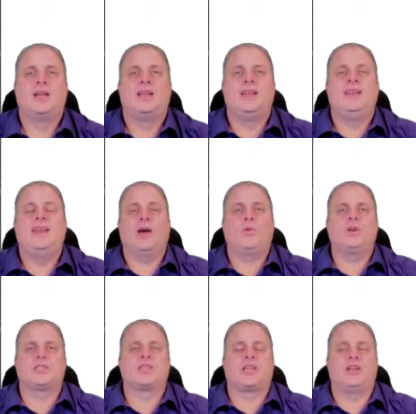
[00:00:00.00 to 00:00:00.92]
Network
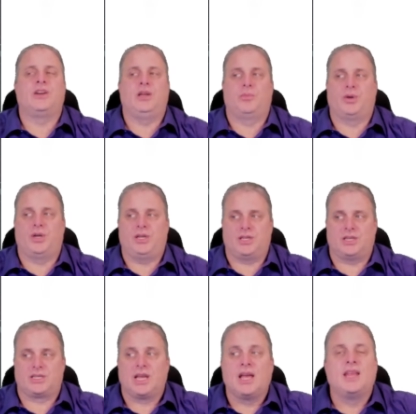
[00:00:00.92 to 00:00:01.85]
security
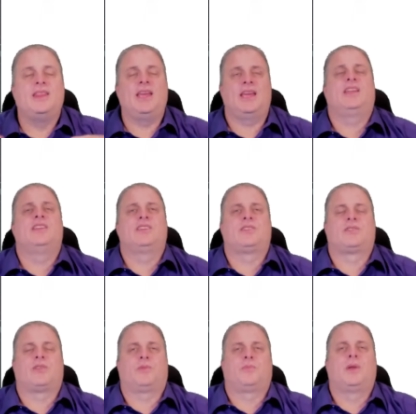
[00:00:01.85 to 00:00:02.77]
breaches, they can
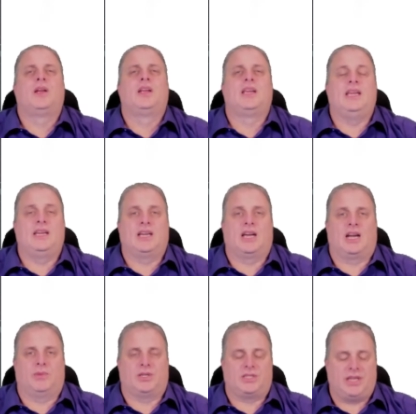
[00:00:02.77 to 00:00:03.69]
disrupt
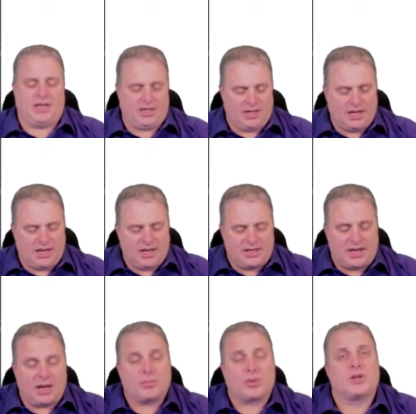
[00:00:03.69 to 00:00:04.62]
e-commerce. They can
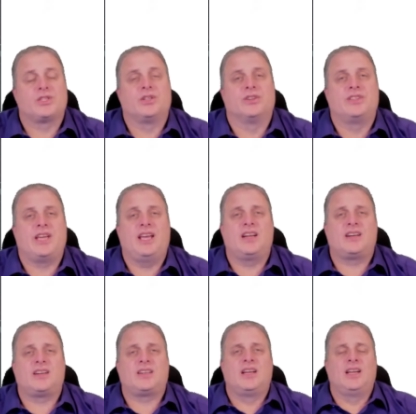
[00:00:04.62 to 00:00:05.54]
take personal
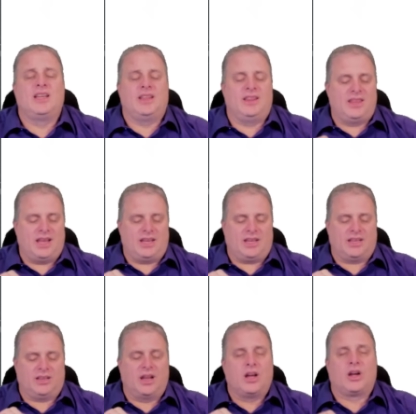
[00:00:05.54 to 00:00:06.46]
data. They
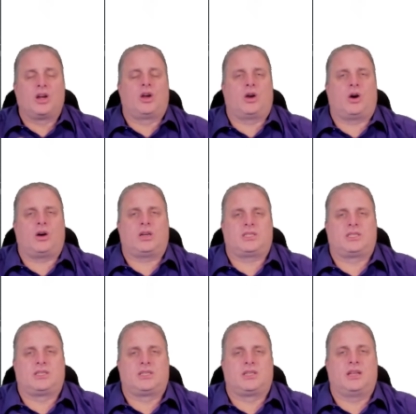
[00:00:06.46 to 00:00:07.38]
can
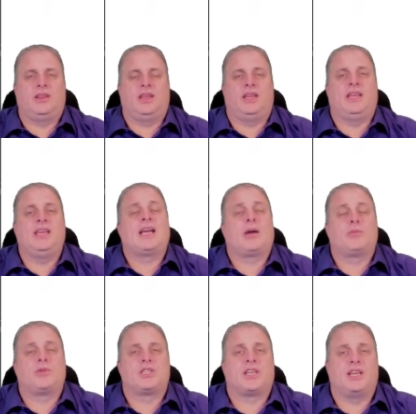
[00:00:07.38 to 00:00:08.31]
cost the
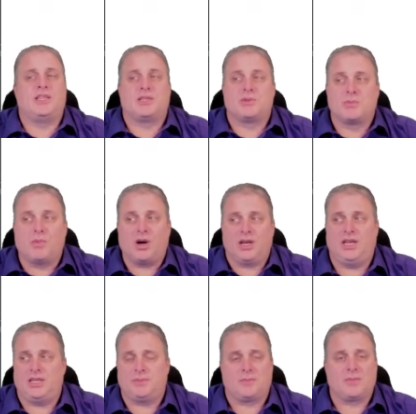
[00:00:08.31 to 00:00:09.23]
e-commerce site money